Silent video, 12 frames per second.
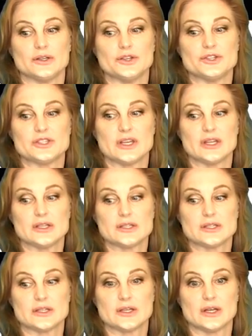do you see
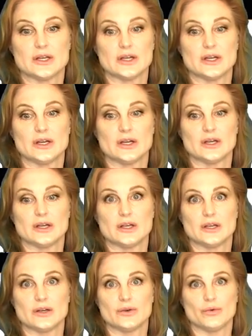this?
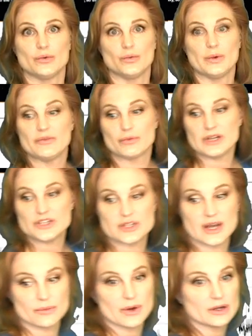We've reached
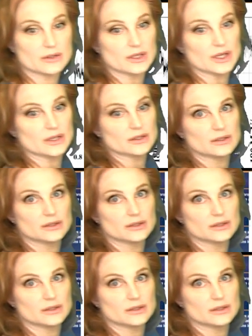that record again.